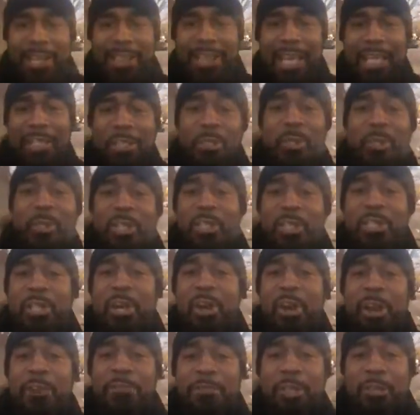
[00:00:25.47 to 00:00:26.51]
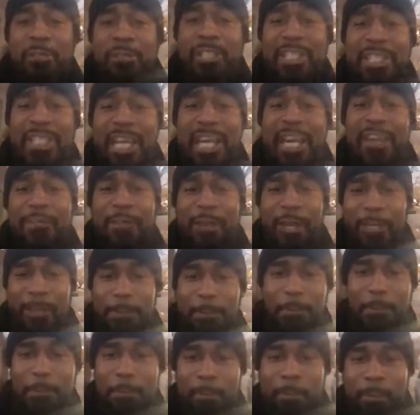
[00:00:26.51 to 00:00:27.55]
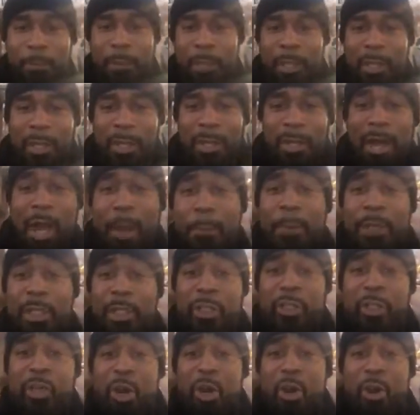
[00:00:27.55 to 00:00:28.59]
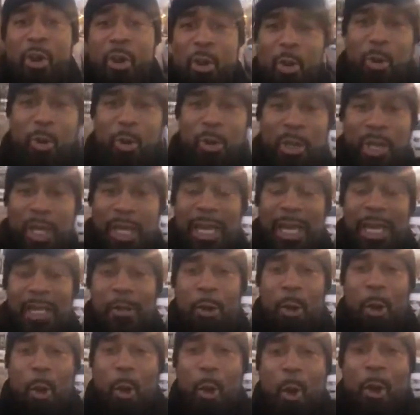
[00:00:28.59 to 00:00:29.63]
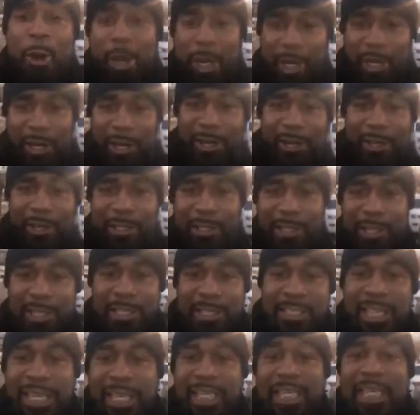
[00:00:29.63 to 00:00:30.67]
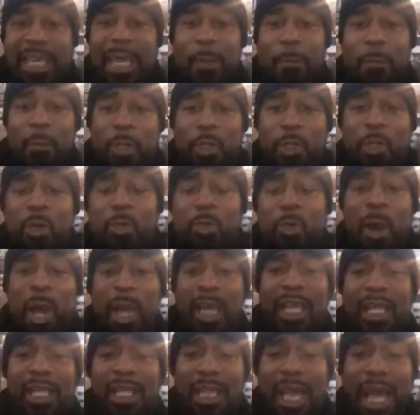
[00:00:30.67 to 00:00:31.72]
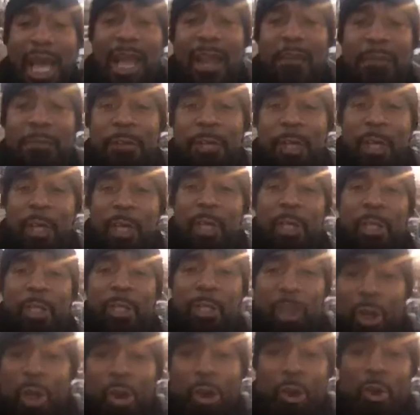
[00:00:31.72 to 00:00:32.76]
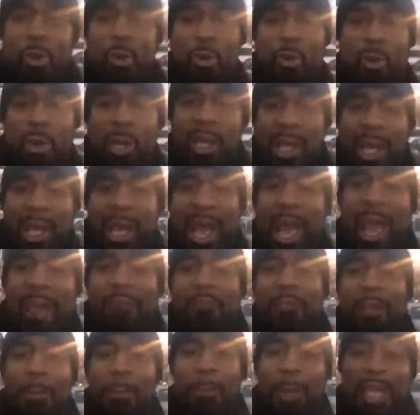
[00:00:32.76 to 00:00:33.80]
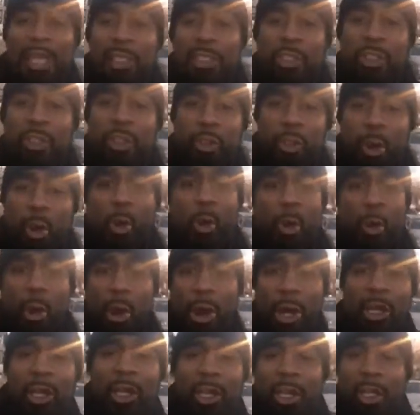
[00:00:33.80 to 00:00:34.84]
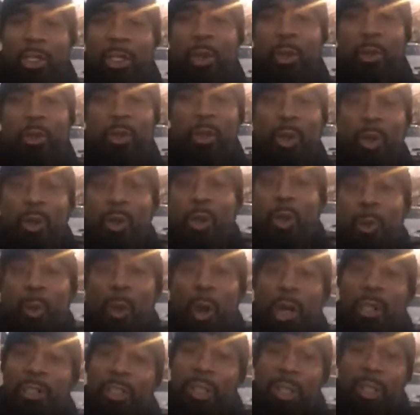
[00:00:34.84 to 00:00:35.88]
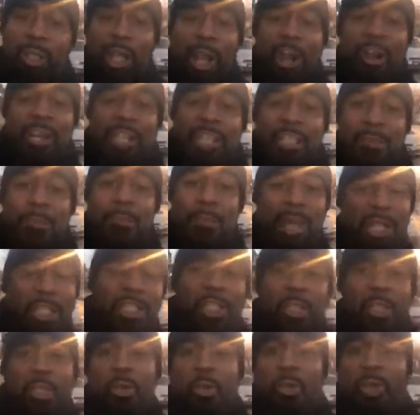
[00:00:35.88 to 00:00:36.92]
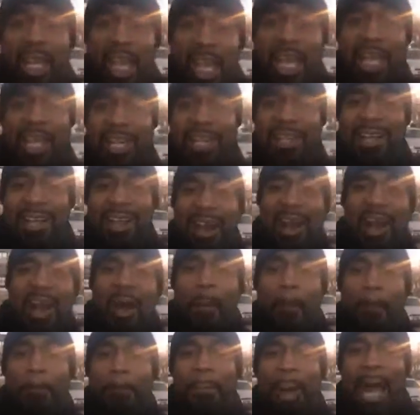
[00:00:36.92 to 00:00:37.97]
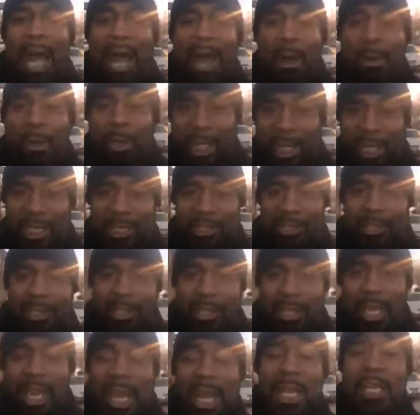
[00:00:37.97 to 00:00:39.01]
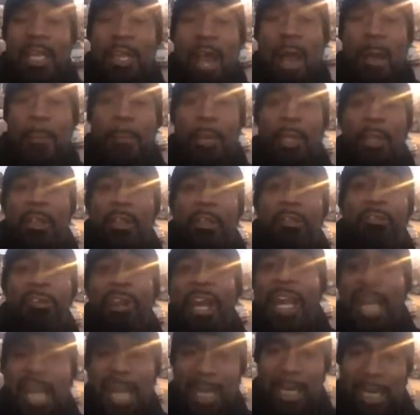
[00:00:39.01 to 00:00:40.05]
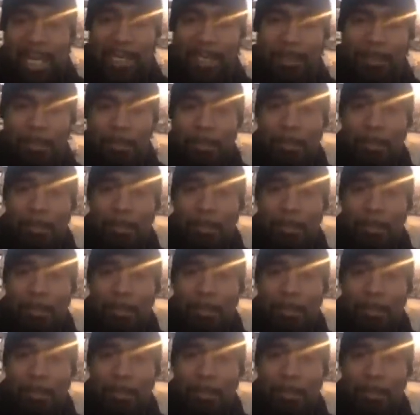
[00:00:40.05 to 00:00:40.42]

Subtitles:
that you deserve to receive it. Number two, in order to get what you want in life, you have to make sure you do the work to learn as much as you can about it. And number three,